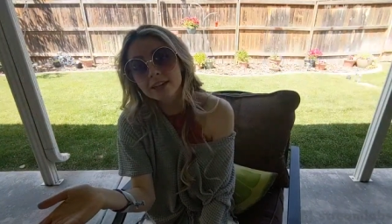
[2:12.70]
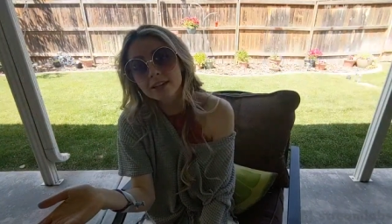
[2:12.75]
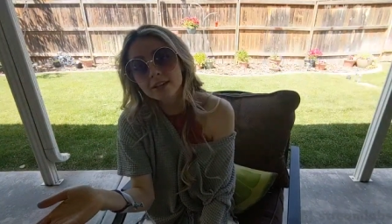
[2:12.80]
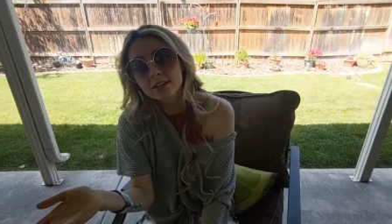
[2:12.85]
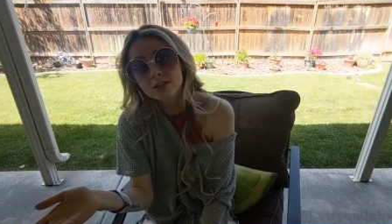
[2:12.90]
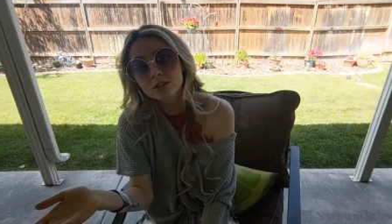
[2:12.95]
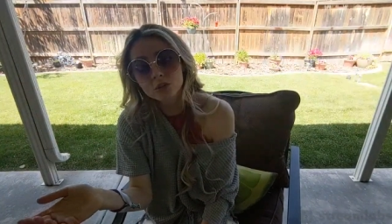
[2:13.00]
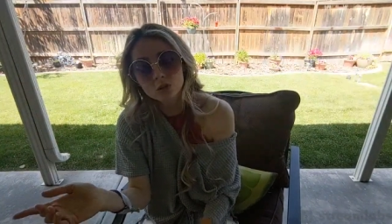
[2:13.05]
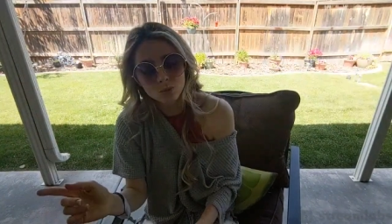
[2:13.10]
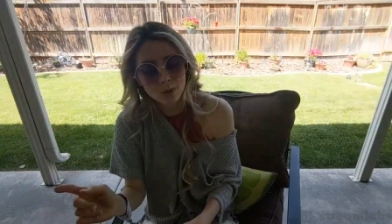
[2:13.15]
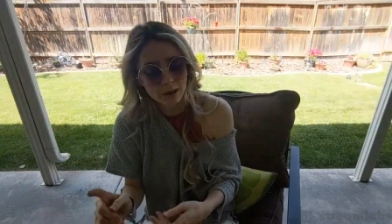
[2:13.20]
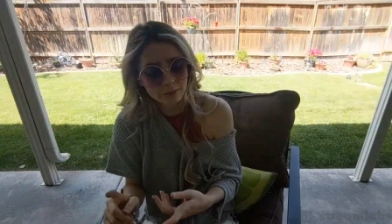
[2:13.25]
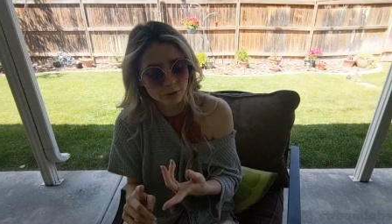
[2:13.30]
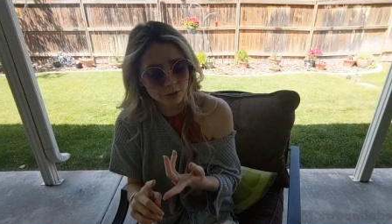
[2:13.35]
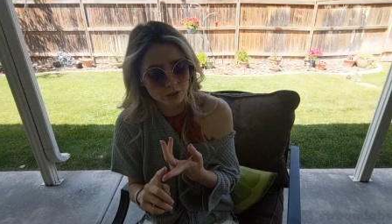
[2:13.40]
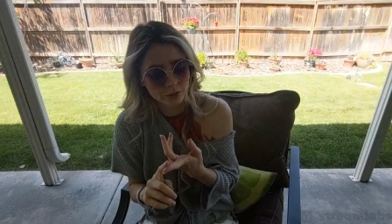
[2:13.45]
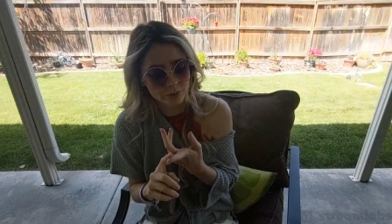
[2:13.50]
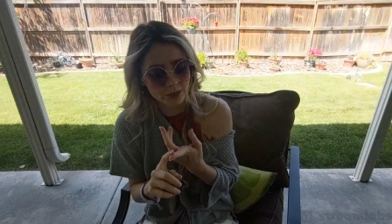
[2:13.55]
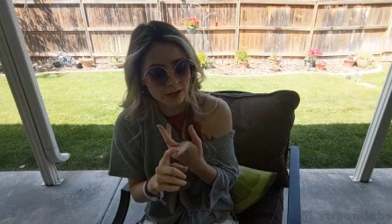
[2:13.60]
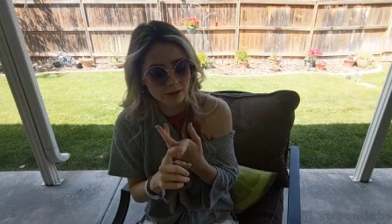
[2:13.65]
like
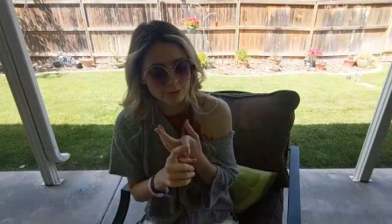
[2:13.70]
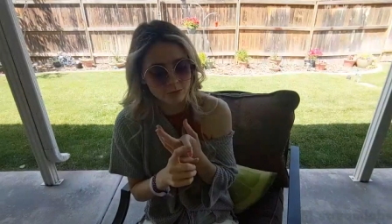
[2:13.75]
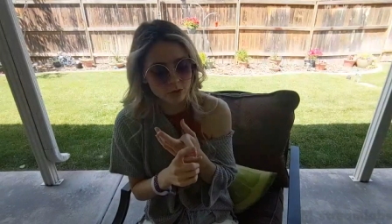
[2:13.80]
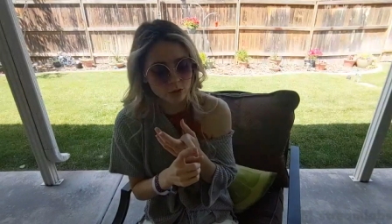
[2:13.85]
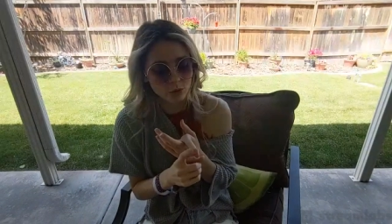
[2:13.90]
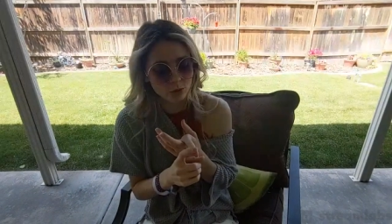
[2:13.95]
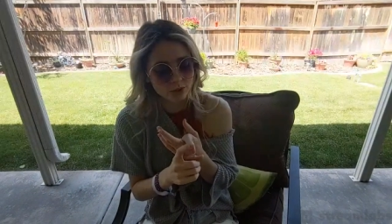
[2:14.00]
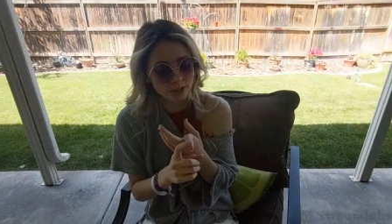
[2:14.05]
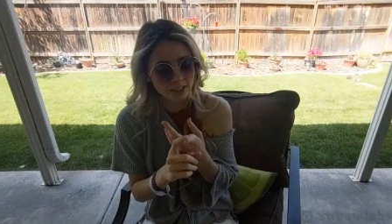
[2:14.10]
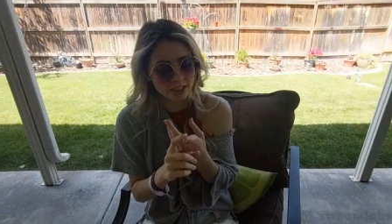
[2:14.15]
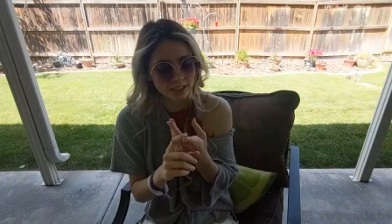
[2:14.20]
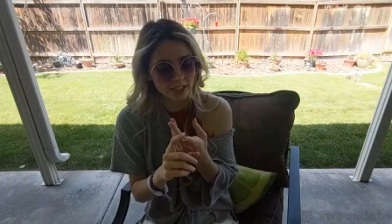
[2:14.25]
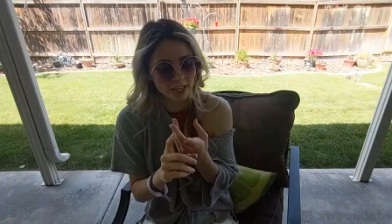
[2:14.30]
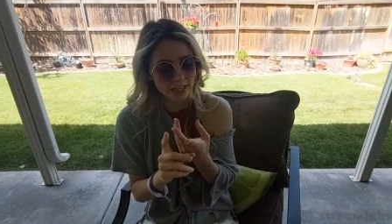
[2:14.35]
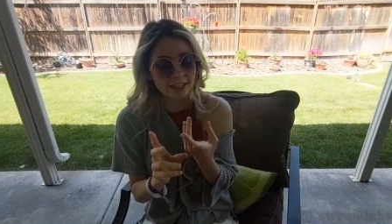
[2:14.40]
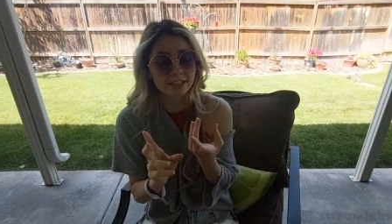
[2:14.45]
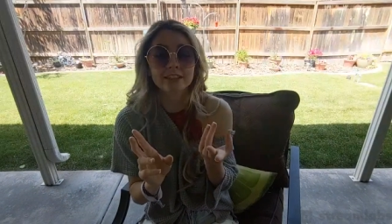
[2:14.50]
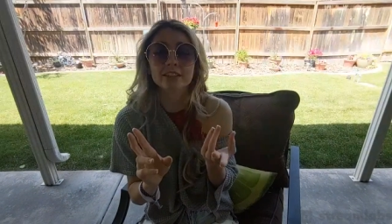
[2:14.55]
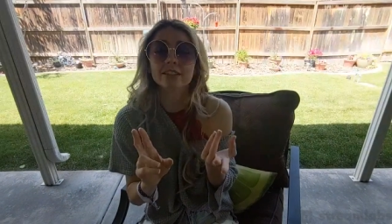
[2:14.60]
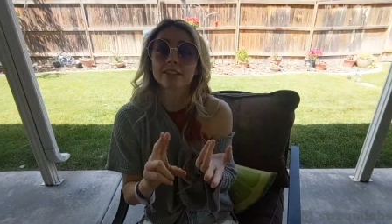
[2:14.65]
swapped the way I'm
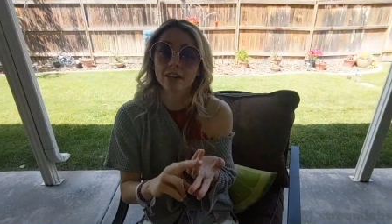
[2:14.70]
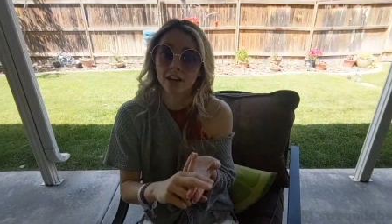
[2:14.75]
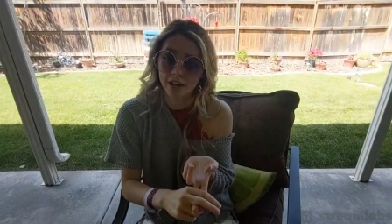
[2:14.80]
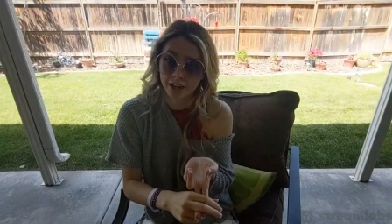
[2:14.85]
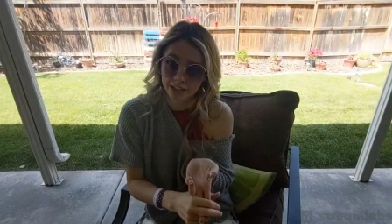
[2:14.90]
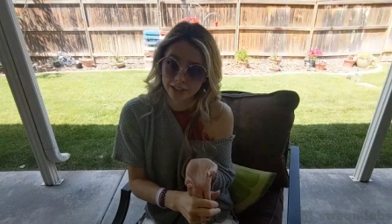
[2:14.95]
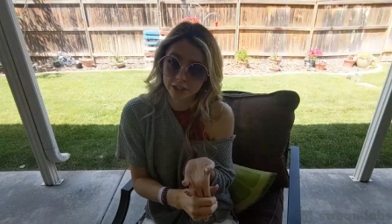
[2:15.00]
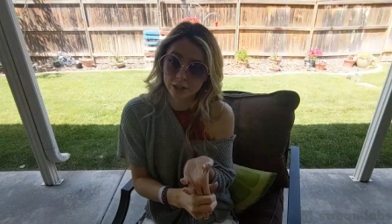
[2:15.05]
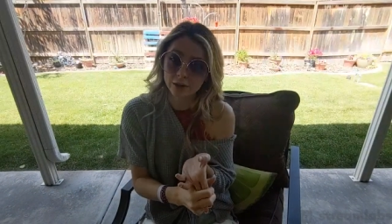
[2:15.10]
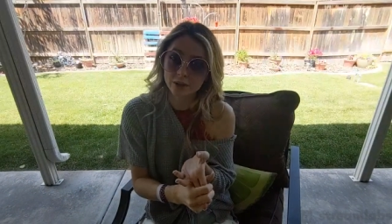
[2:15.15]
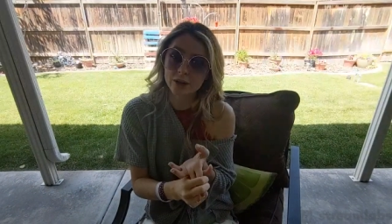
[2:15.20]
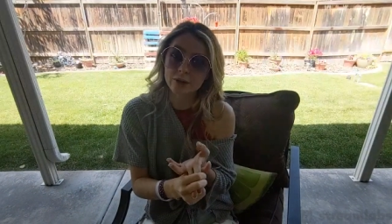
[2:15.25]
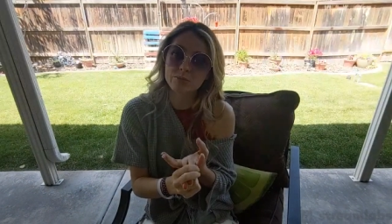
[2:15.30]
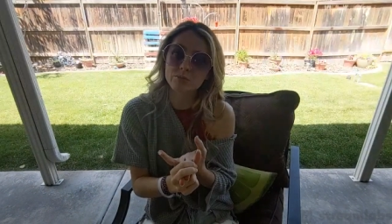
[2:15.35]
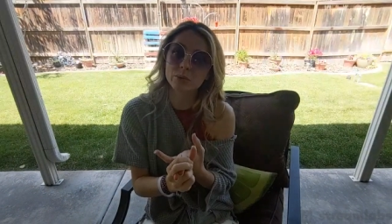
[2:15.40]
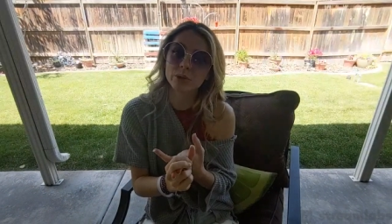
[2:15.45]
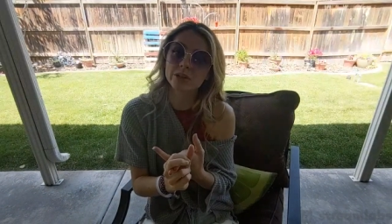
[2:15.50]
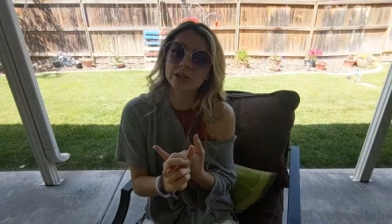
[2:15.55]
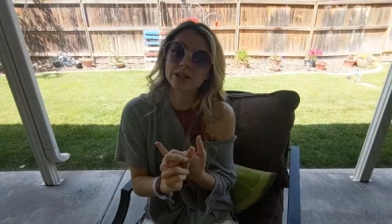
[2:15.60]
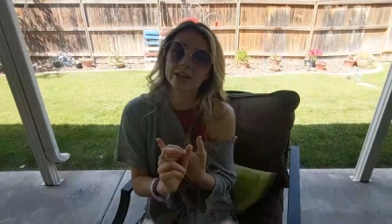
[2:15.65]
recording and the audio
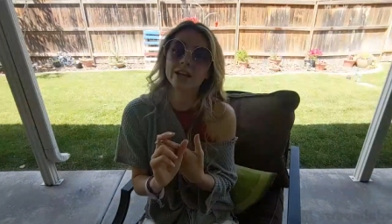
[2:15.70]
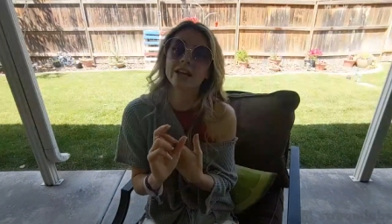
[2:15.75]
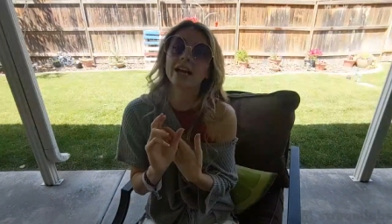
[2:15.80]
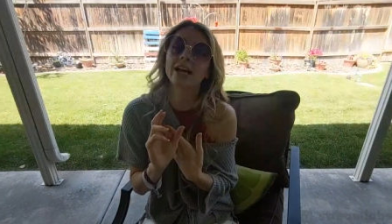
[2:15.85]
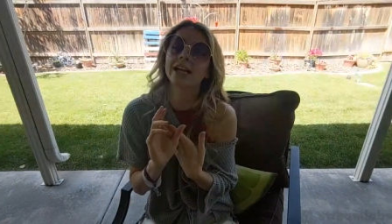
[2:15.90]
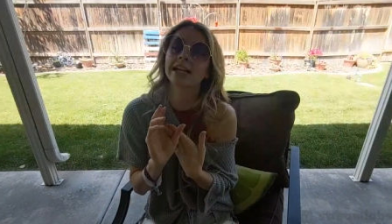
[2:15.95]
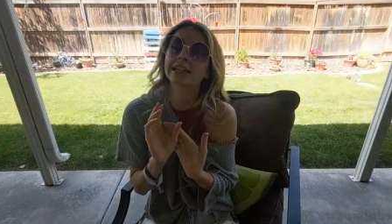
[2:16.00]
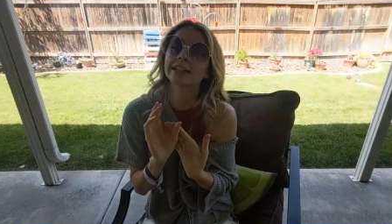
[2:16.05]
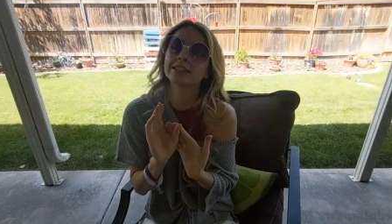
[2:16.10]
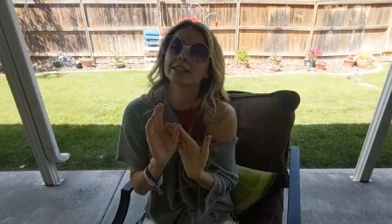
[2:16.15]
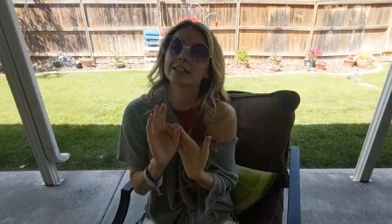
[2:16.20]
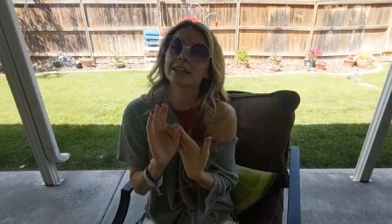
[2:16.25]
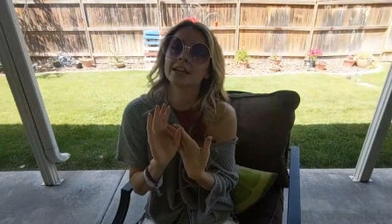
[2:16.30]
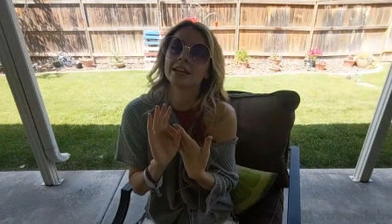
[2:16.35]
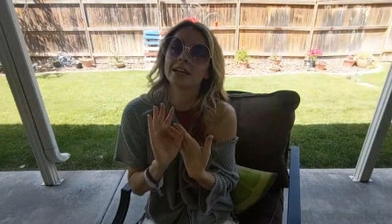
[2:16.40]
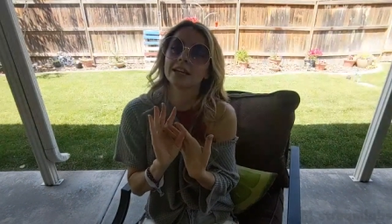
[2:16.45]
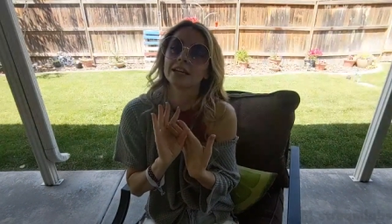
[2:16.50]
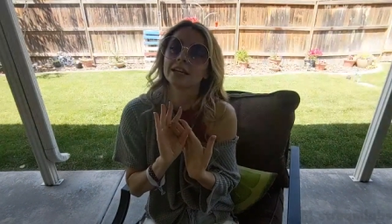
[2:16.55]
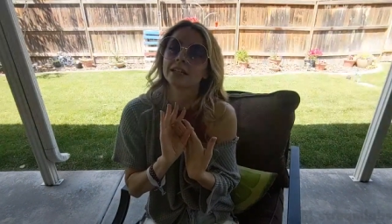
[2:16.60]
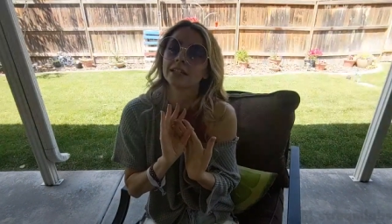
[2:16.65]
input, and
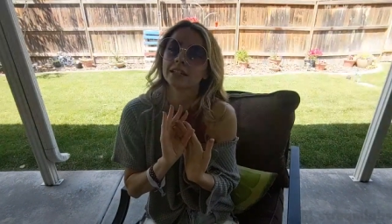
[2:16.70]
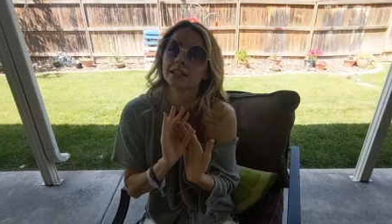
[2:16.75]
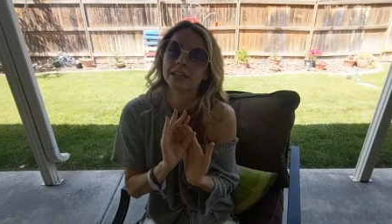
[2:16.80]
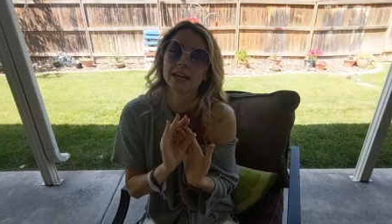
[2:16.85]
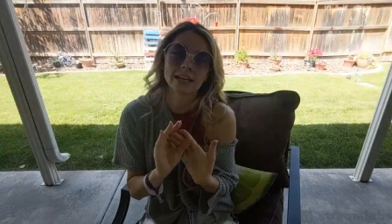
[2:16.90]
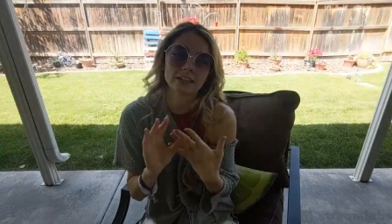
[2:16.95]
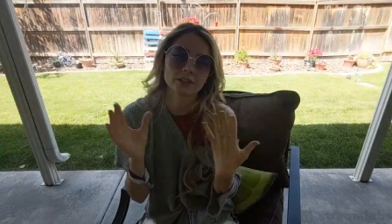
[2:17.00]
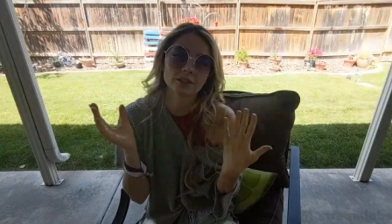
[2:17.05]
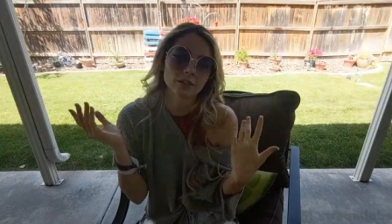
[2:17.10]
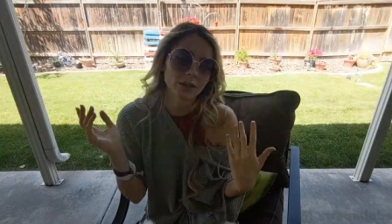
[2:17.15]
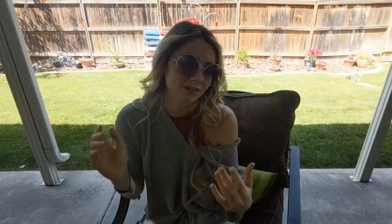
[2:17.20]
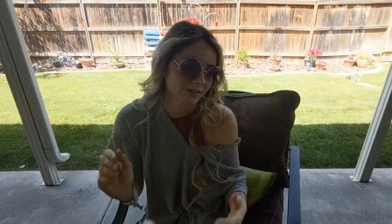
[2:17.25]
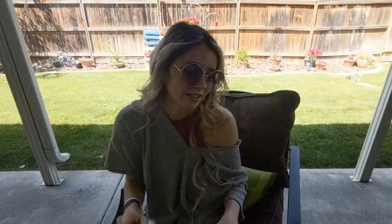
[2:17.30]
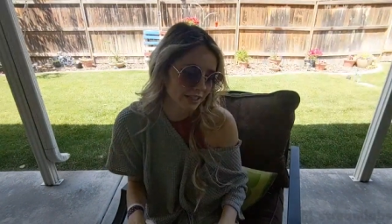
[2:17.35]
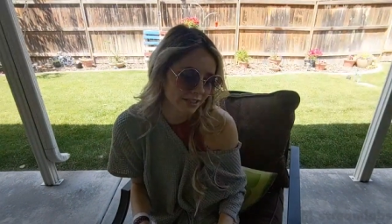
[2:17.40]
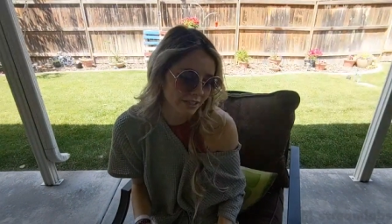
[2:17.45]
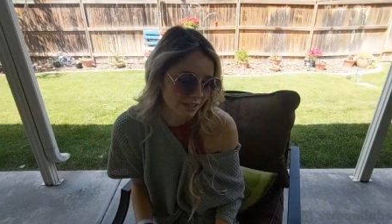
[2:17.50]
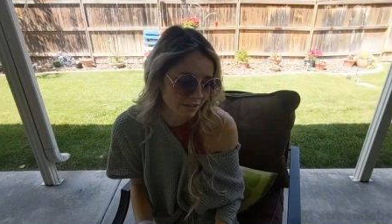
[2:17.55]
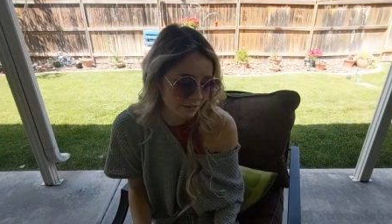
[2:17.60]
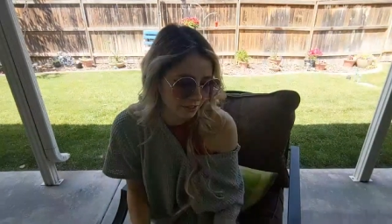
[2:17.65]
I don't know,
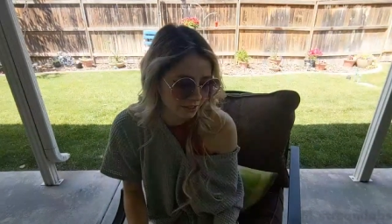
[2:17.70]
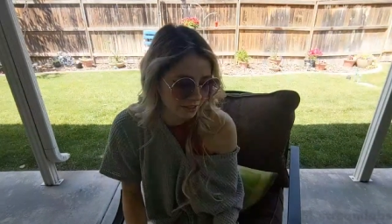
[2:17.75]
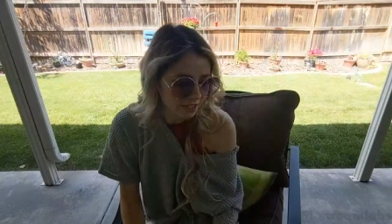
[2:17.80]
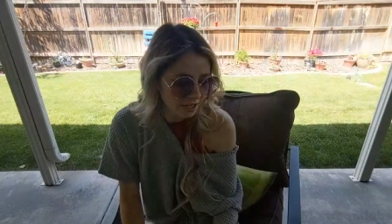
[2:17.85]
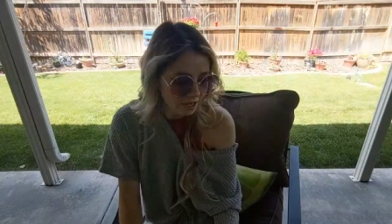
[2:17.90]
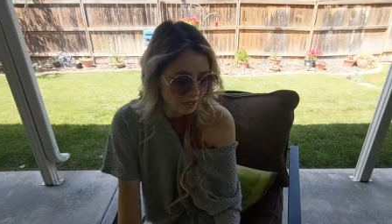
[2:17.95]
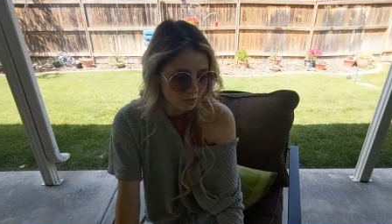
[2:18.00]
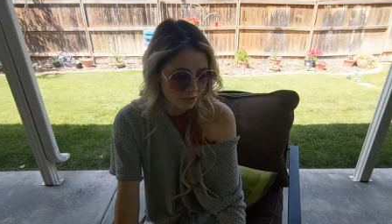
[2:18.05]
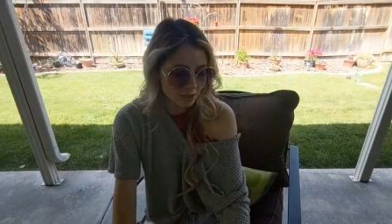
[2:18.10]
everything's different.